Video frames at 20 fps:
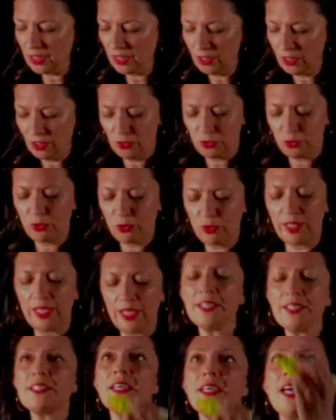draw
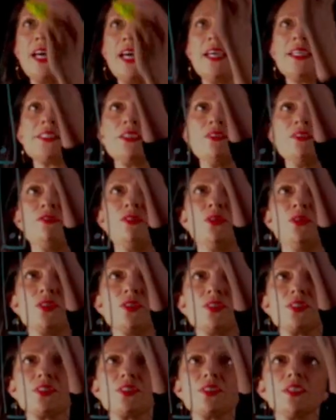that as a
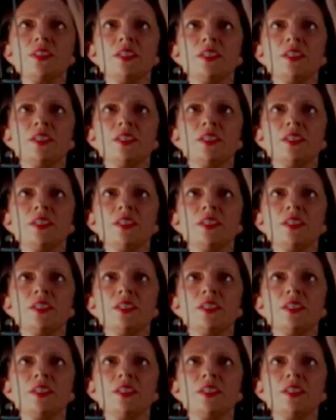force.